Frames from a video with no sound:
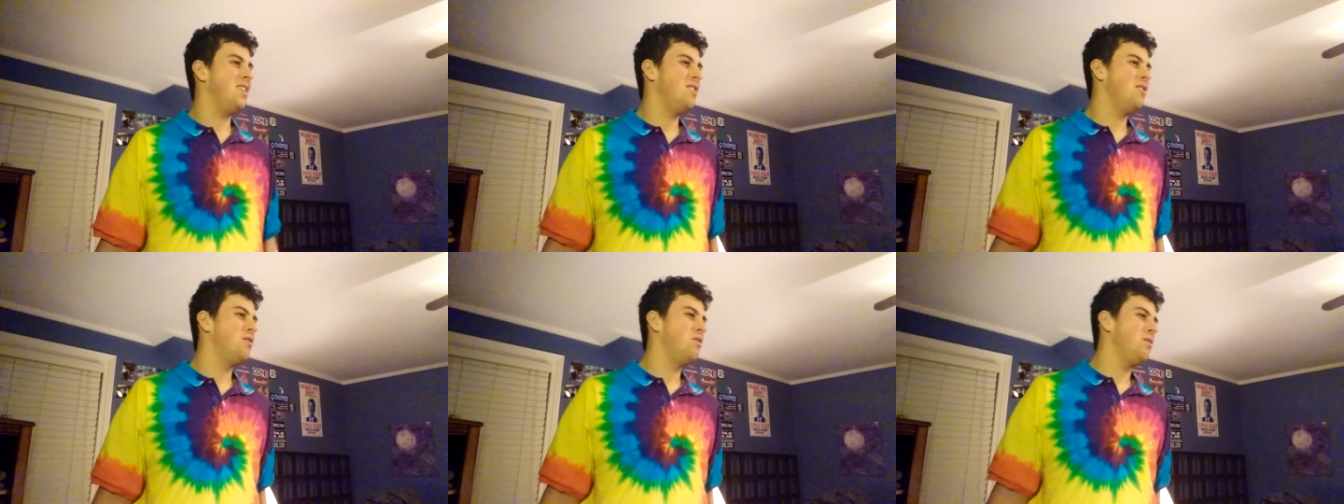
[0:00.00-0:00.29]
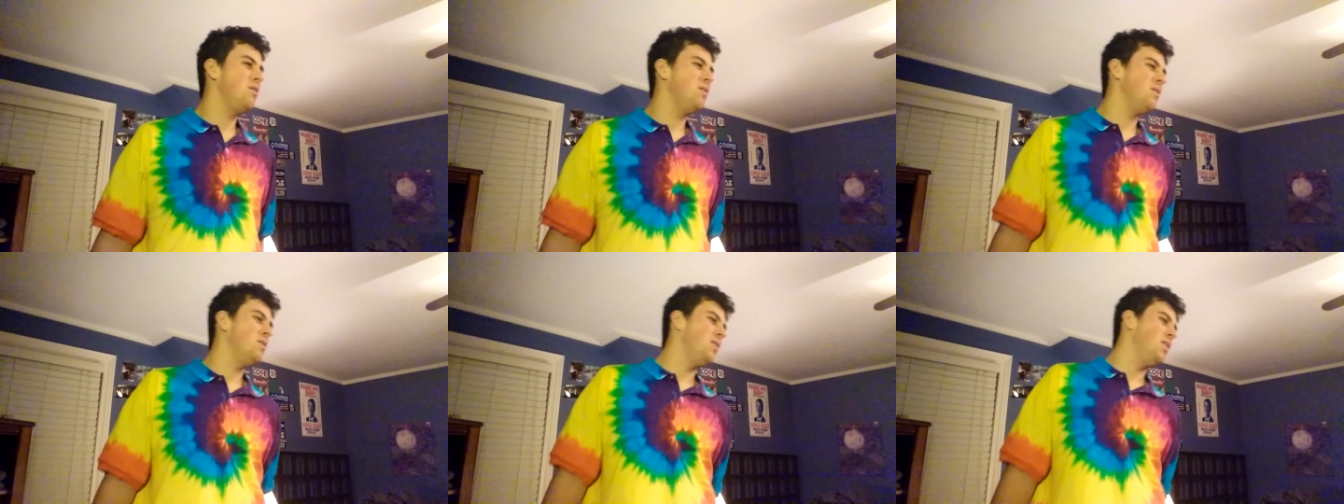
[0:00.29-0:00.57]

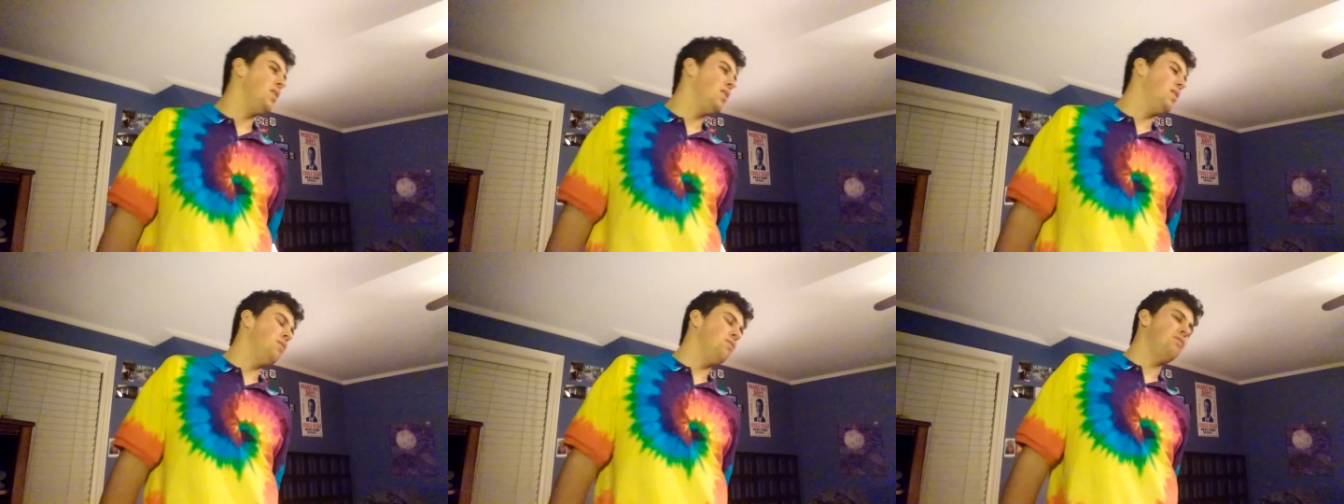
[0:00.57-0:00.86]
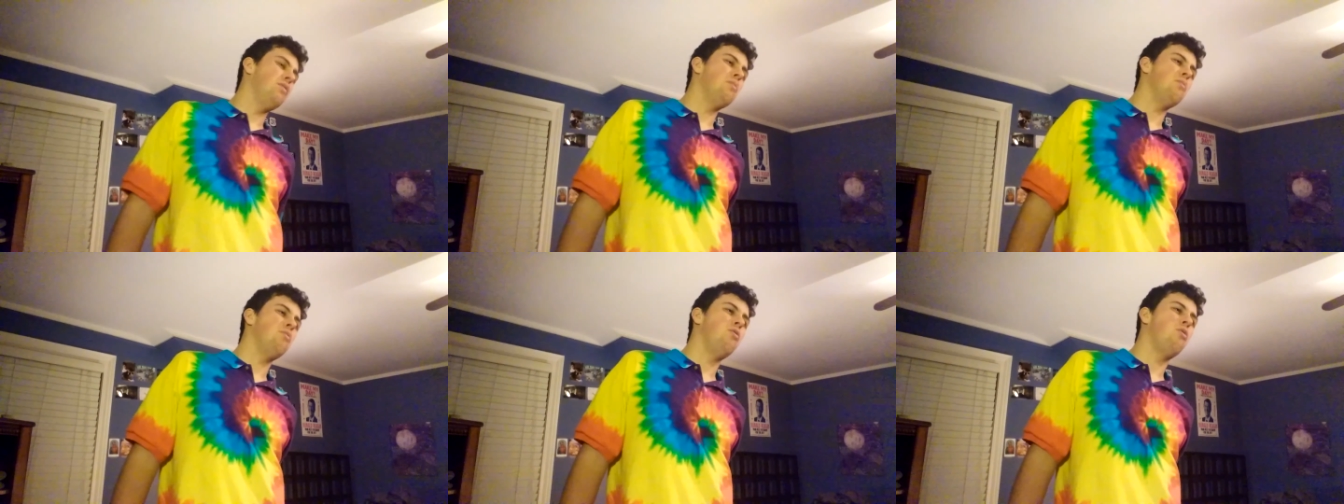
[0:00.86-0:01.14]
just eh, eh,
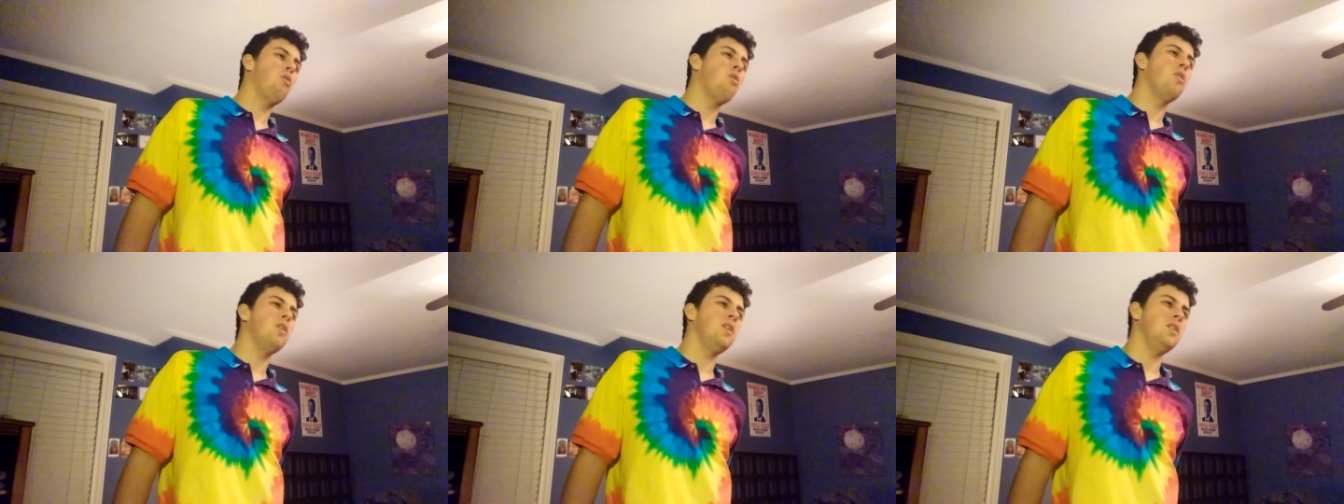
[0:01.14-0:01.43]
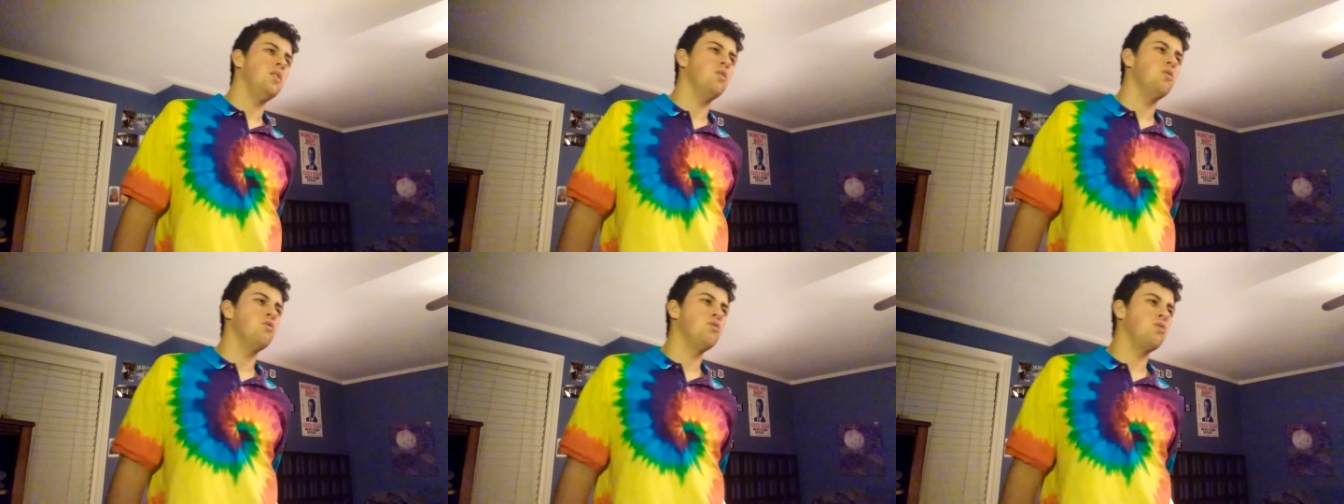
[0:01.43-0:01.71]
from four
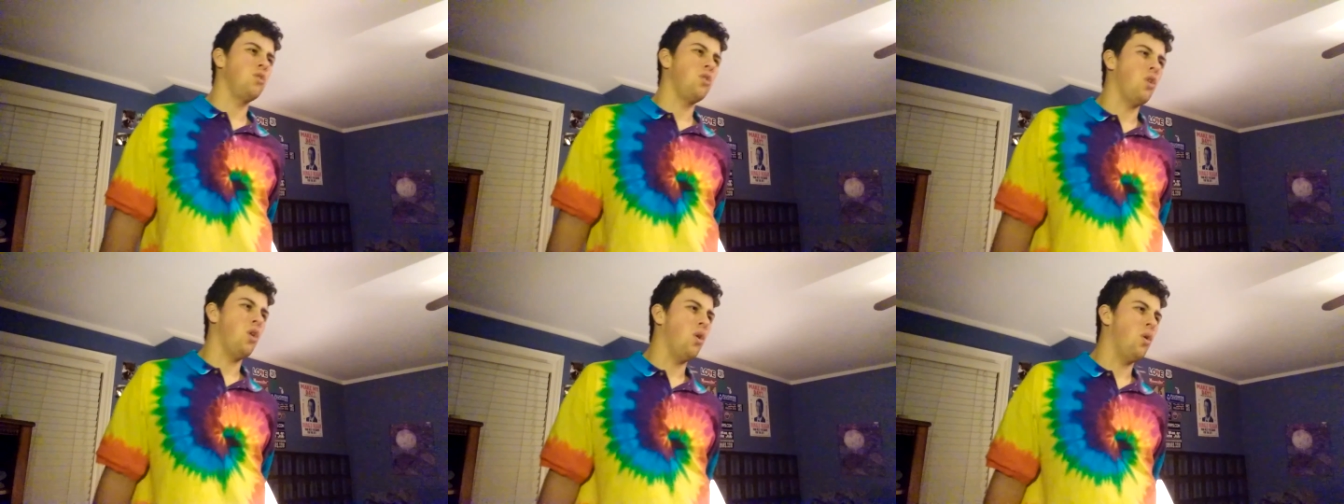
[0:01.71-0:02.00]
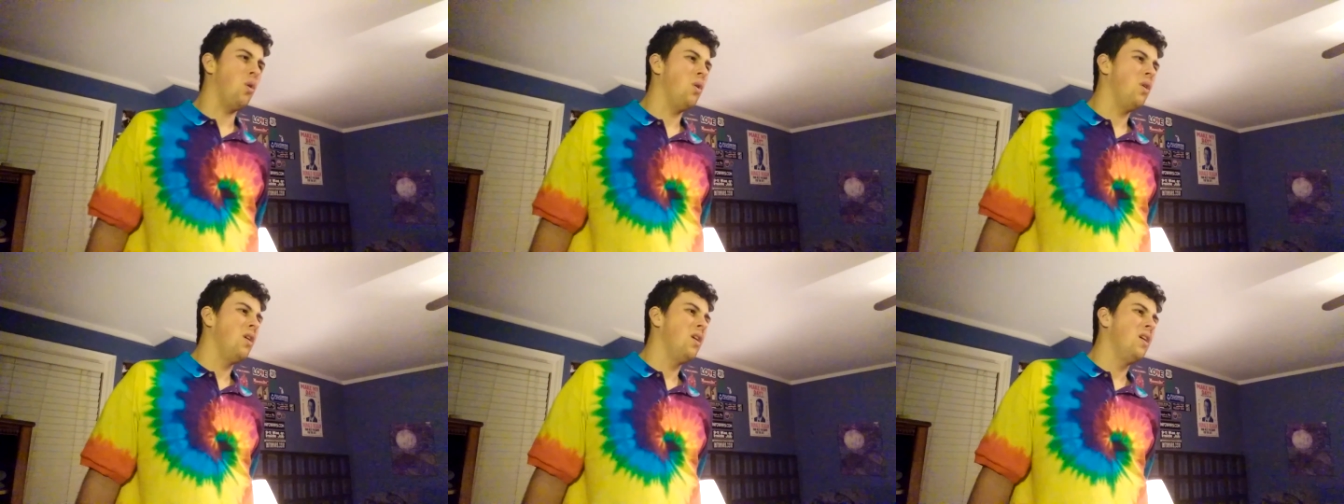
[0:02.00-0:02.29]
years
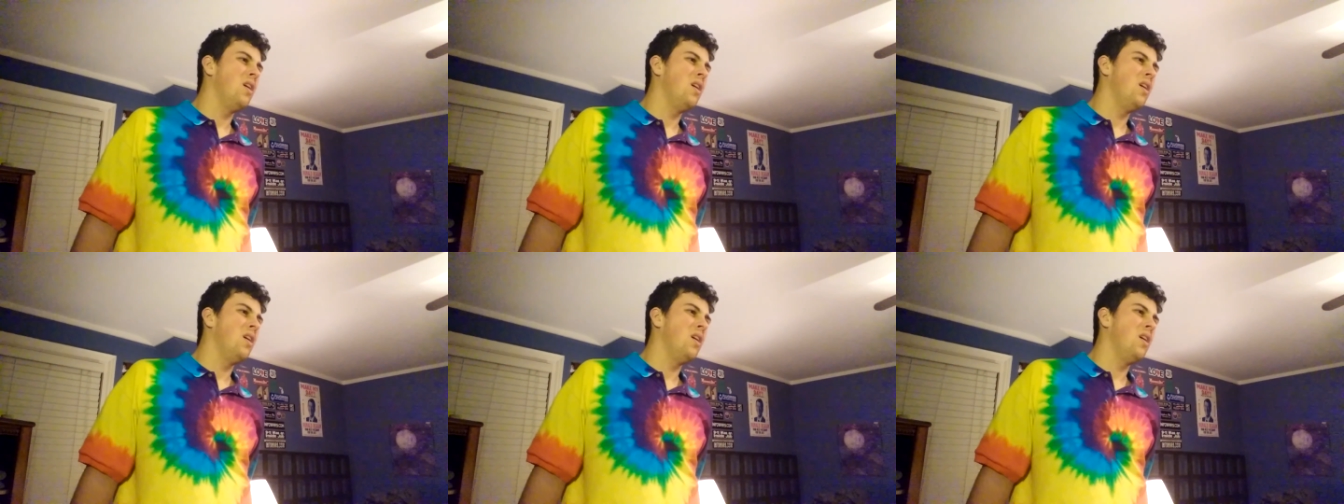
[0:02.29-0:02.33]
ago,